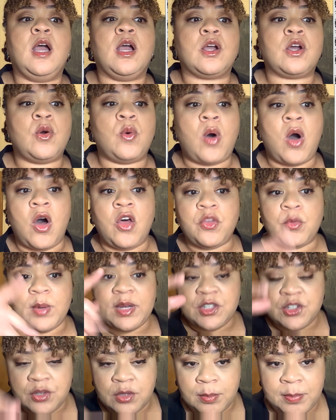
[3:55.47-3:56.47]
Go all the way
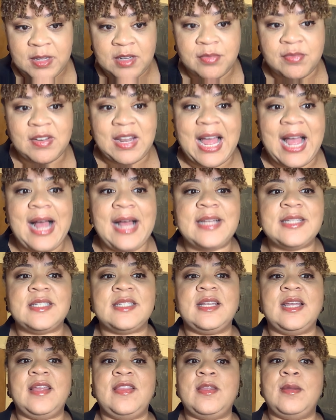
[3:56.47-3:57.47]
to the B
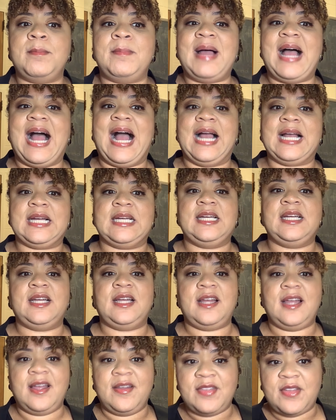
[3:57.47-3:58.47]
flat and then back.
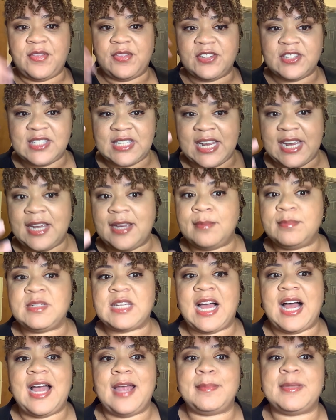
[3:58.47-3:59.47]
And then the same
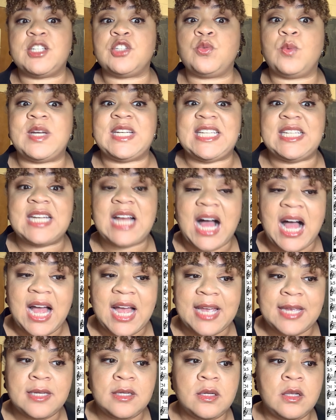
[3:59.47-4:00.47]
time at
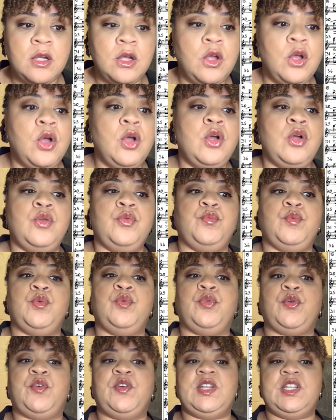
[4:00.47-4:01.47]
29 through
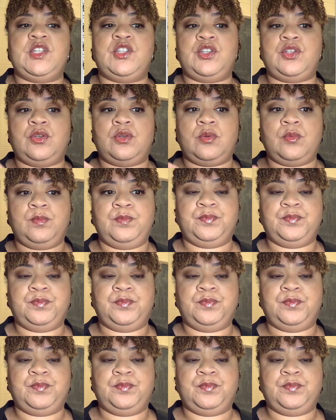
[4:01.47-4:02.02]
32.